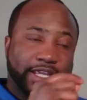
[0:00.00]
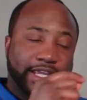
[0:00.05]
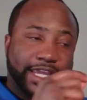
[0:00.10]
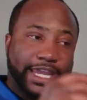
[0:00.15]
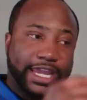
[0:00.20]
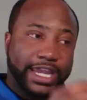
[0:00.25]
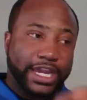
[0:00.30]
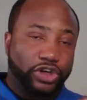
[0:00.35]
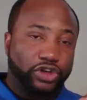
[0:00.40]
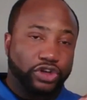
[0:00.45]

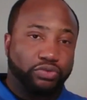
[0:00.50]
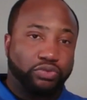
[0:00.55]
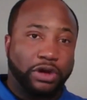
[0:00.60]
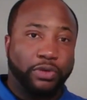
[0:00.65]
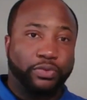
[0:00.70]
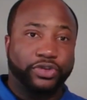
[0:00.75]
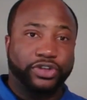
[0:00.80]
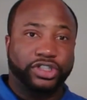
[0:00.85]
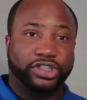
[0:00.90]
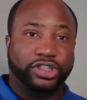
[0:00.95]
Here's where
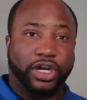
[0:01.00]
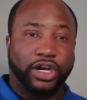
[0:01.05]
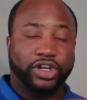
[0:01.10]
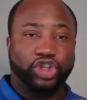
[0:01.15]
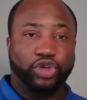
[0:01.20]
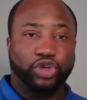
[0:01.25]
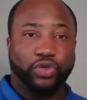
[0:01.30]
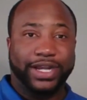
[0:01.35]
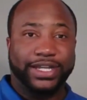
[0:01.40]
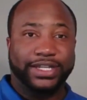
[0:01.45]
we're starting
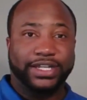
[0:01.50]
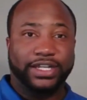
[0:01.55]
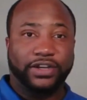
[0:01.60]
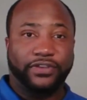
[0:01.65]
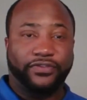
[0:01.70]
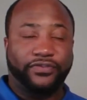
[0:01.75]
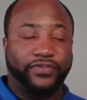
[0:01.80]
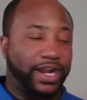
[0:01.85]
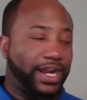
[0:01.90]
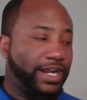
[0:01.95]
to
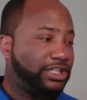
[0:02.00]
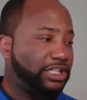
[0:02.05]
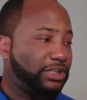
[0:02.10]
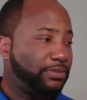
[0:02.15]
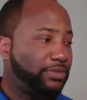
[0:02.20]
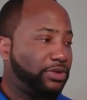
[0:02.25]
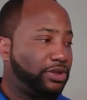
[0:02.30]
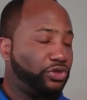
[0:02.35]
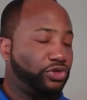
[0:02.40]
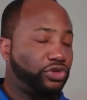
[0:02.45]
identify
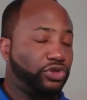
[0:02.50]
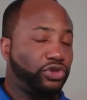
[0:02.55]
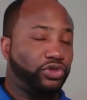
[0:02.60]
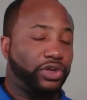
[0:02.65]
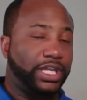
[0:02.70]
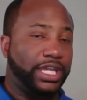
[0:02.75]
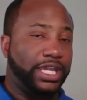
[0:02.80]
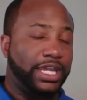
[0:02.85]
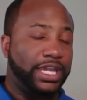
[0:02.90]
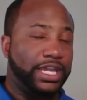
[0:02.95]
some of those
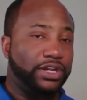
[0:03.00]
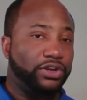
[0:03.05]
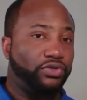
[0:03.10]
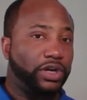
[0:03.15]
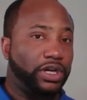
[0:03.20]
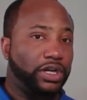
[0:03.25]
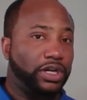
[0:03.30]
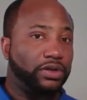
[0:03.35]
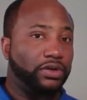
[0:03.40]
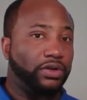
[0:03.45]
key and
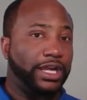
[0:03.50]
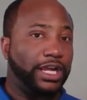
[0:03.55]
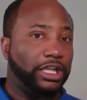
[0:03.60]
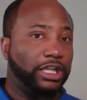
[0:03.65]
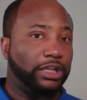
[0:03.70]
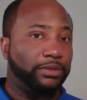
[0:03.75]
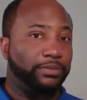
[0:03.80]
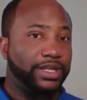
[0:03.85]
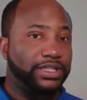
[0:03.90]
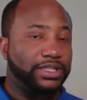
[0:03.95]
critical
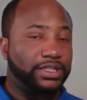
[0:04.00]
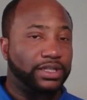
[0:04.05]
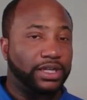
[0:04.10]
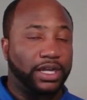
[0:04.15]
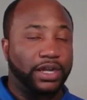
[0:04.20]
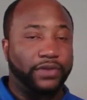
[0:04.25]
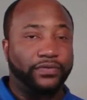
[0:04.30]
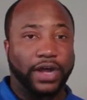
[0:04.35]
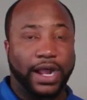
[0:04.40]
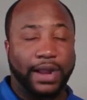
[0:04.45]
elements
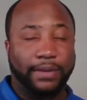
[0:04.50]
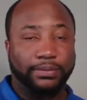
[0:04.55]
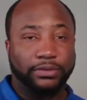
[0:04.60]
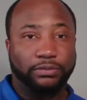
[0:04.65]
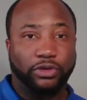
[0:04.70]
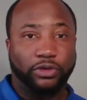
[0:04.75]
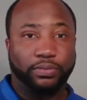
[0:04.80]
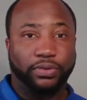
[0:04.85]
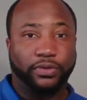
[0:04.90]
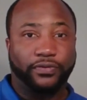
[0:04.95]
of
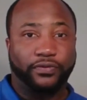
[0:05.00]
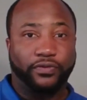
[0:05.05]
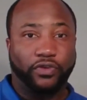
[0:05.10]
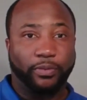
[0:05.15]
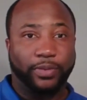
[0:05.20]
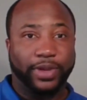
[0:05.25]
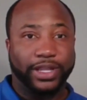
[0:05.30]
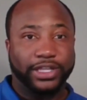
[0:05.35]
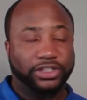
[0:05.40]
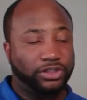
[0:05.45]
optimal
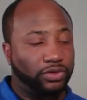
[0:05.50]
performance.